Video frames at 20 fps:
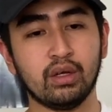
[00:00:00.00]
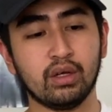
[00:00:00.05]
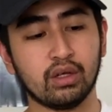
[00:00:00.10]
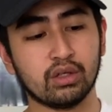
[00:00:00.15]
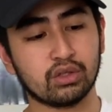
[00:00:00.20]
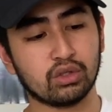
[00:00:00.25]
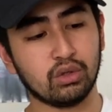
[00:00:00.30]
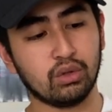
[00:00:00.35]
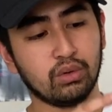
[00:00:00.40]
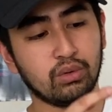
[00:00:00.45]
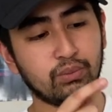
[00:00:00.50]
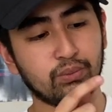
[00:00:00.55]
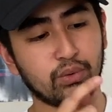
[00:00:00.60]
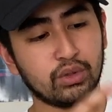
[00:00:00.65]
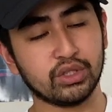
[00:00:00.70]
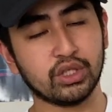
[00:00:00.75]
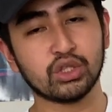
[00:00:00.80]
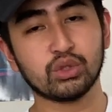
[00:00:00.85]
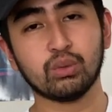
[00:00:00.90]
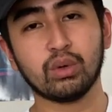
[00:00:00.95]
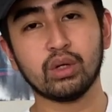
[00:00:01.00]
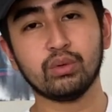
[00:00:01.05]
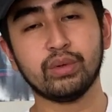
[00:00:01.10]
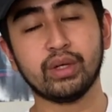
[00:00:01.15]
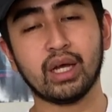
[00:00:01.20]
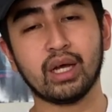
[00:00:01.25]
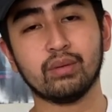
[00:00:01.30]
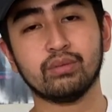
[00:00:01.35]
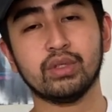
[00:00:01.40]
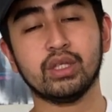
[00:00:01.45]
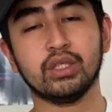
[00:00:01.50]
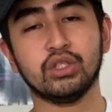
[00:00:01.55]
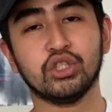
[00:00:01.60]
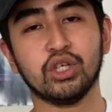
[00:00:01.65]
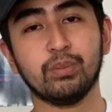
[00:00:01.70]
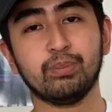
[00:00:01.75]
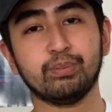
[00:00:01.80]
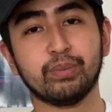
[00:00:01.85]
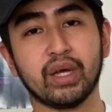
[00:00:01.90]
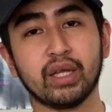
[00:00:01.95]
So for this one, we have the
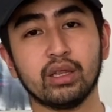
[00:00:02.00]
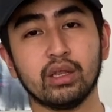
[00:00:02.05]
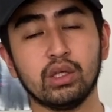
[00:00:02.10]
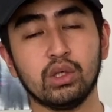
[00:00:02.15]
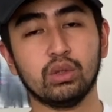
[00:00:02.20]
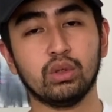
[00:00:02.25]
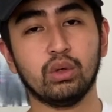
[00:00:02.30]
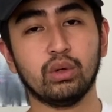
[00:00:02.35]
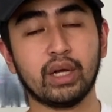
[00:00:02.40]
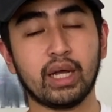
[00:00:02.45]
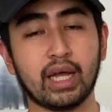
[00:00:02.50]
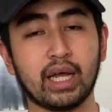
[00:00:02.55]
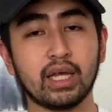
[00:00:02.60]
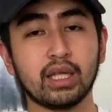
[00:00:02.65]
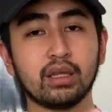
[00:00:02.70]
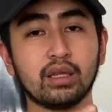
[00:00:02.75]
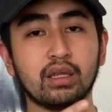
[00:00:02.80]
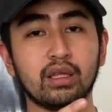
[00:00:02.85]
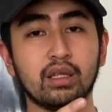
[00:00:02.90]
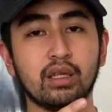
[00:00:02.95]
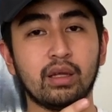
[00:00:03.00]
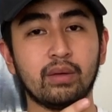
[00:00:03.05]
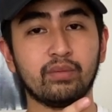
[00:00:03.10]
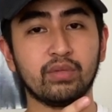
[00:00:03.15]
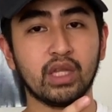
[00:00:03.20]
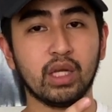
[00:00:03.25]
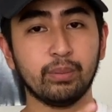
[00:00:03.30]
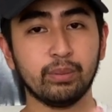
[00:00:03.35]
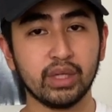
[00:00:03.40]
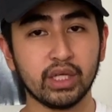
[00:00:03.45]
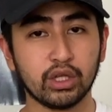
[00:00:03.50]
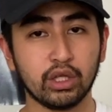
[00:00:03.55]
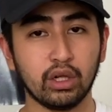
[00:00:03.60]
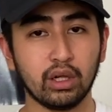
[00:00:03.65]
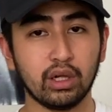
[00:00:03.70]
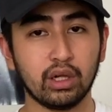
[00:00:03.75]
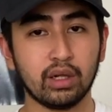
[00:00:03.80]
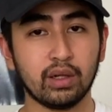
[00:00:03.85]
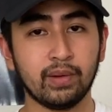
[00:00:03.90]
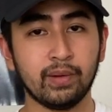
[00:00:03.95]
Jumpman logo at the middle.
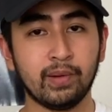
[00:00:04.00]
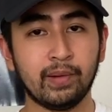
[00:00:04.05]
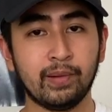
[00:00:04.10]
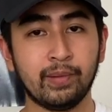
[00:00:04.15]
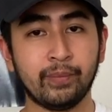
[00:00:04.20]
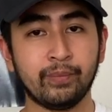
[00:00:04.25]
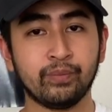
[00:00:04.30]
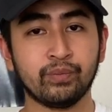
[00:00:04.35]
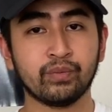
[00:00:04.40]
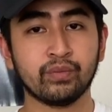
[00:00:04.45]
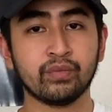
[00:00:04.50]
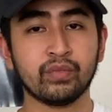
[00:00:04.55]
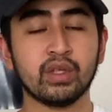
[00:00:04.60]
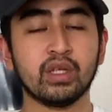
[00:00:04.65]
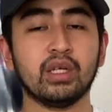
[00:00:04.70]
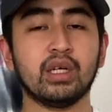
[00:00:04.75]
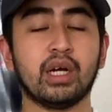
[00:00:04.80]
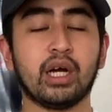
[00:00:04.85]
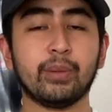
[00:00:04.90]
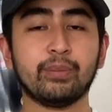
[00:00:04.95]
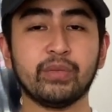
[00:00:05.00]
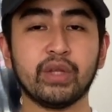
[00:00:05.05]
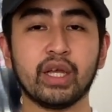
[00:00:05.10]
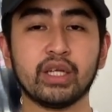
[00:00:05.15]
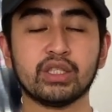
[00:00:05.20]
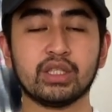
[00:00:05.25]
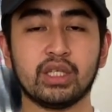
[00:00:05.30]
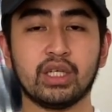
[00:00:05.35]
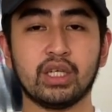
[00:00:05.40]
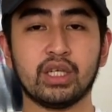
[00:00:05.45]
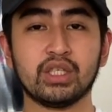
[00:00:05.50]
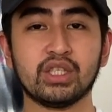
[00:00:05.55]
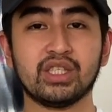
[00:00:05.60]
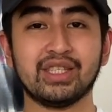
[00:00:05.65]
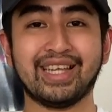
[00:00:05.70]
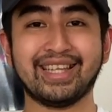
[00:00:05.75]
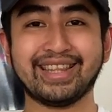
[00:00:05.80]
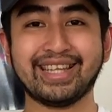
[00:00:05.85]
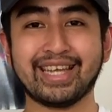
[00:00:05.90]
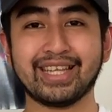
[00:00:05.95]
Up next is
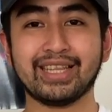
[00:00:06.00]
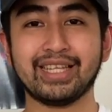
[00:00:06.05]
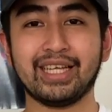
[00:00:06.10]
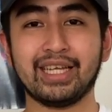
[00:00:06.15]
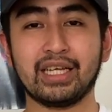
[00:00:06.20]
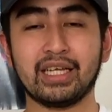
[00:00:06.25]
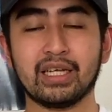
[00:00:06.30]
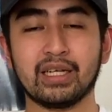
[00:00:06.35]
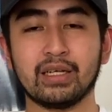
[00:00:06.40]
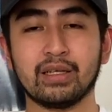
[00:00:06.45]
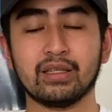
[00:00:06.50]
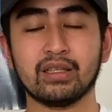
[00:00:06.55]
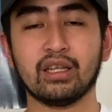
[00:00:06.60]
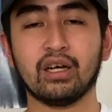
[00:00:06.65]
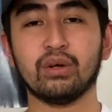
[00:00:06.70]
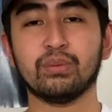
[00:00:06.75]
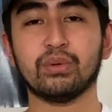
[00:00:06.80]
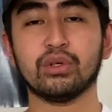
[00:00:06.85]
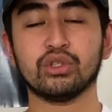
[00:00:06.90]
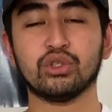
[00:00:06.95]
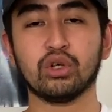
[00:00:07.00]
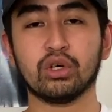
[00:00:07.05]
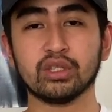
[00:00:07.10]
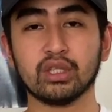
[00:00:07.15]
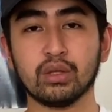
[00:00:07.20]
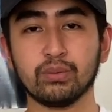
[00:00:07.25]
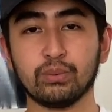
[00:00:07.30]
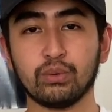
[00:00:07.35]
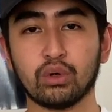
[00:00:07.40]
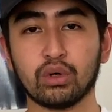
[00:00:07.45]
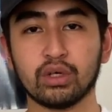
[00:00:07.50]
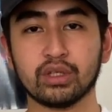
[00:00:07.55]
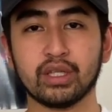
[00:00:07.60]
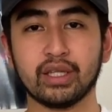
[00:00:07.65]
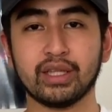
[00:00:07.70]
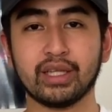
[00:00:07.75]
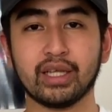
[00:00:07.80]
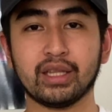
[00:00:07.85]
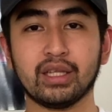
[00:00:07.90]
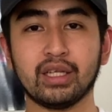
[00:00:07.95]
the netting. Now for Jordan 4, the
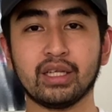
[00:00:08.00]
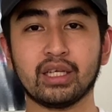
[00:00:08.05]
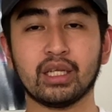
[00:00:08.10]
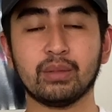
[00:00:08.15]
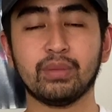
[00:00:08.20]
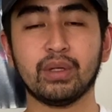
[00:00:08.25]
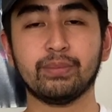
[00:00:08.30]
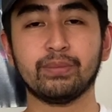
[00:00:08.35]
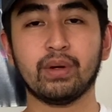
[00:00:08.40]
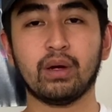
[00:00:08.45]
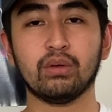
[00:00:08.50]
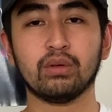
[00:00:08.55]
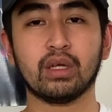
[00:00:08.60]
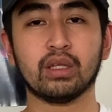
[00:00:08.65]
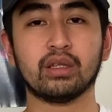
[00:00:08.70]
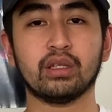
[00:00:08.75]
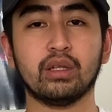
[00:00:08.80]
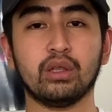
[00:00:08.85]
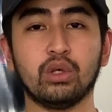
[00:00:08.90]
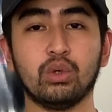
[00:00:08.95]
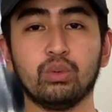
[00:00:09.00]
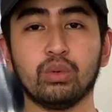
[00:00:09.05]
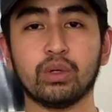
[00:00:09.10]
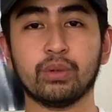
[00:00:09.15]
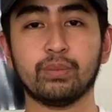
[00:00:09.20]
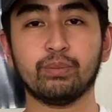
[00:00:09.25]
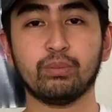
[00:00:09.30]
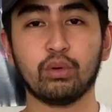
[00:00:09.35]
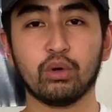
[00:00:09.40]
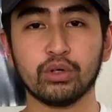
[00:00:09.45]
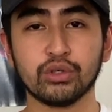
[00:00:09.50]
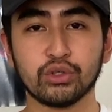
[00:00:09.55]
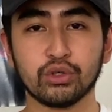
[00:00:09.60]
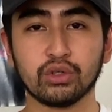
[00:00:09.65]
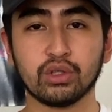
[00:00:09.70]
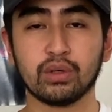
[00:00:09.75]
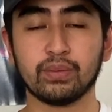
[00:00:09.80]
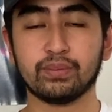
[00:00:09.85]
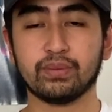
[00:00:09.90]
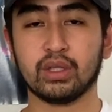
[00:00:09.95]
netting can be found at the lower portion
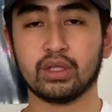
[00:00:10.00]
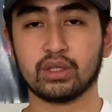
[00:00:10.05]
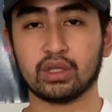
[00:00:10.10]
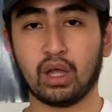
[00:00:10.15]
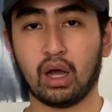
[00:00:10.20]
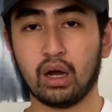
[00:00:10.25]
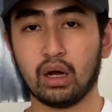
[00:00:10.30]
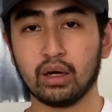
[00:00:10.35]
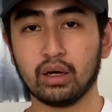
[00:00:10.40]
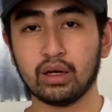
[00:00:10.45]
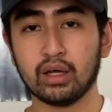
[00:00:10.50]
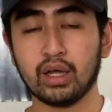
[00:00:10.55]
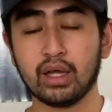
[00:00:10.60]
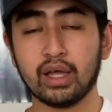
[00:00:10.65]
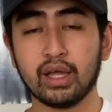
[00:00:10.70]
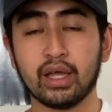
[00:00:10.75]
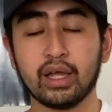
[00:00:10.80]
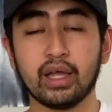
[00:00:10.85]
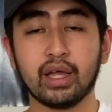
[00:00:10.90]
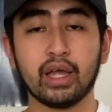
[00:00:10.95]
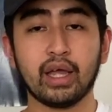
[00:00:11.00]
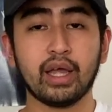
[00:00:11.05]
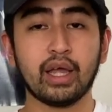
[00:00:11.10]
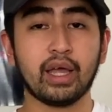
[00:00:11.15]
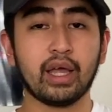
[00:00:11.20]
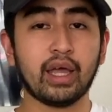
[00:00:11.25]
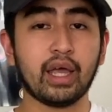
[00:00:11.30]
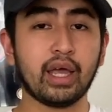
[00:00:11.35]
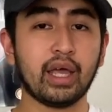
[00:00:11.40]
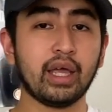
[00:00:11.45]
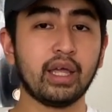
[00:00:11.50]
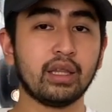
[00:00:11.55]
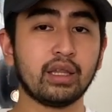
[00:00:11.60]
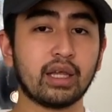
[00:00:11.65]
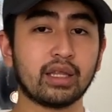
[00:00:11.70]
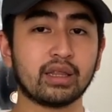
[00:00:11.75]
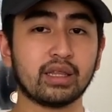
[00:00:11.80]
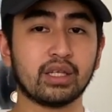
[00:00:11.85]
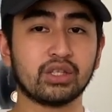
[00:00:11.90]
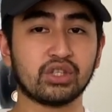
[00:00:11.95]
of the tongue and
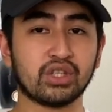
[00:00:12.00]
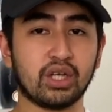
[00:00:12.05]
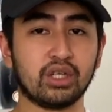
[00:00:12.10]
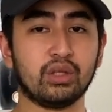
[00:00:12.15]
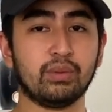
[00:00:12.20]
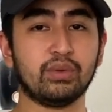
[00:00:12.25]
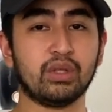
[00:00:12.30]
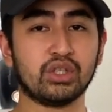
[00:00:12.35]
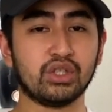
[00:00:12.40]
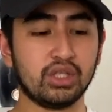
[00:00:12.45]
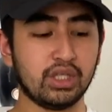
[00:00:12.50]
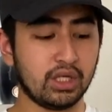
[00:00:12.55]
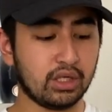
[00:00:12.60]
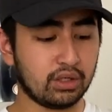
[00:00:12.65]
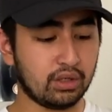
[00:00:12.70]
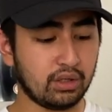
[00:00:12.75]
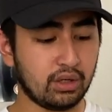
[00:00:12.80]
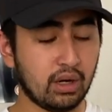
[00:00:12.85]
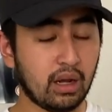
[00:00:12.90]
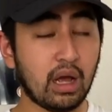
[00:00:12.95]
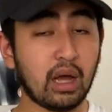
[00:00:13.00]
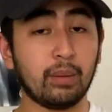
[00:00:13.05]
at the side of the sneaker.